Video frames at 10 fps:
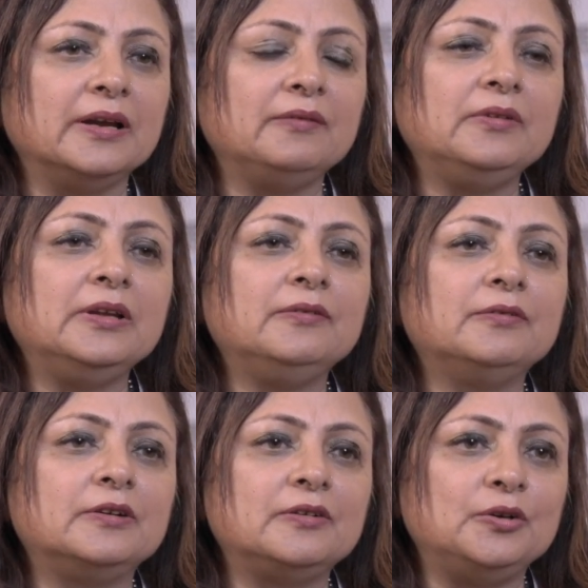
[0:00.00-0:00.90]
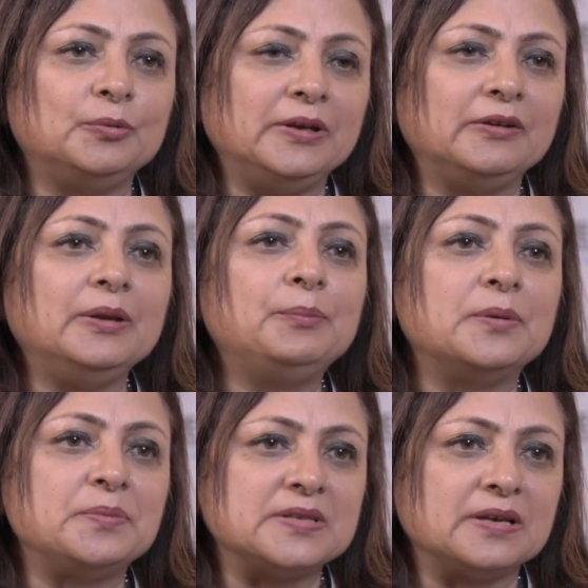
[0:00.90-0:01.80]
and we were doing
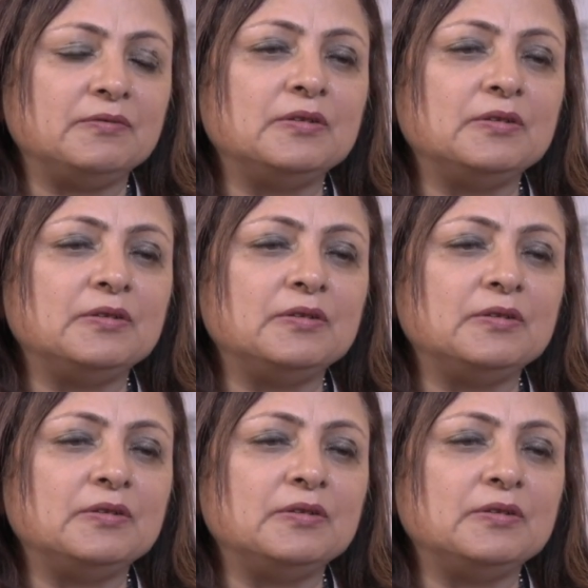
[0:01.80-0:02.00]
repurposing.